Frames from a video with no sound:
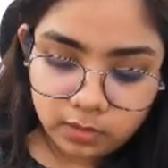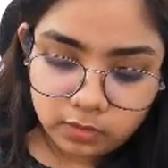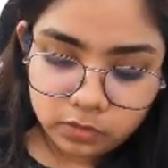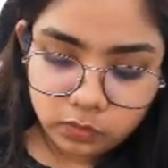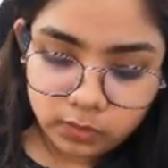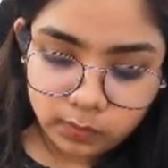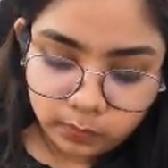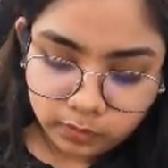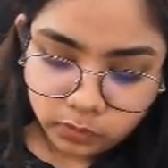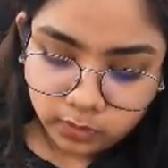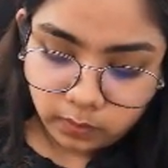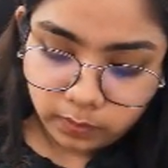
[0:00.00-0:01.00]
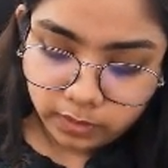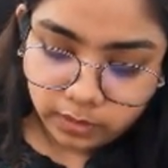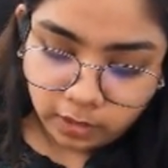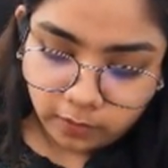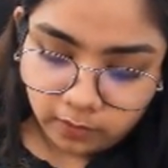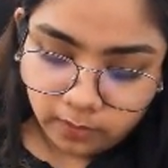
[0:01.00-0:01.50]
So which will be
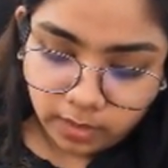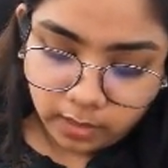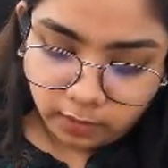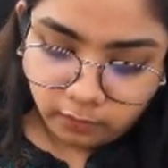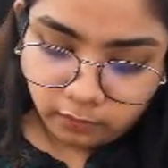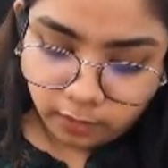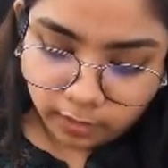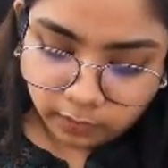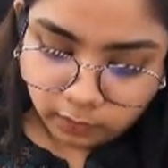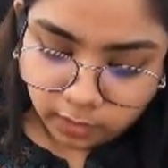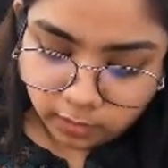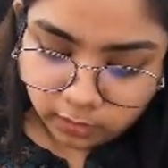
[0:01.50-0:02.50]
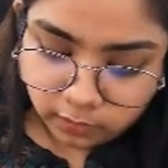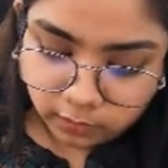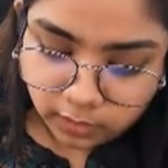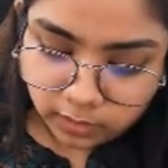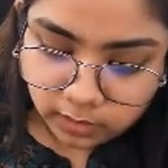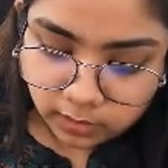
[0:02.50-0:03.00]
now
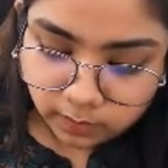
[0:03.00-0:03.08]
500